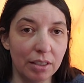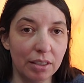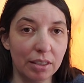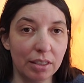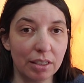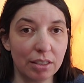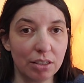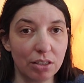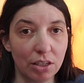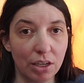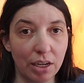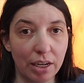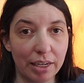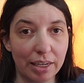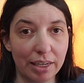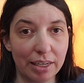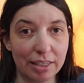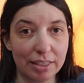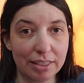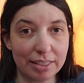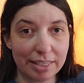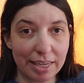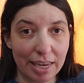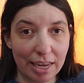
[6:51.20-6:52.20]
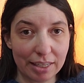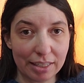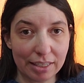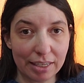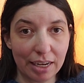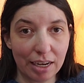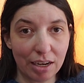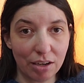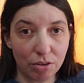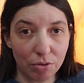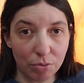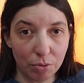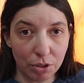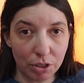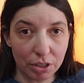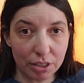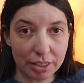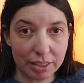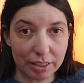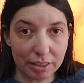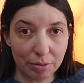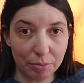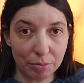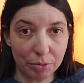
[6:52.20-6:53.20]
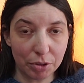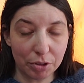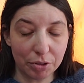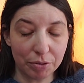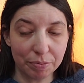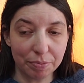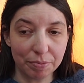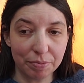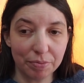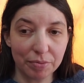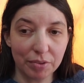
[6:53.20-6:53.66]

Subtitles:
That's not, sadly, how it works anymore.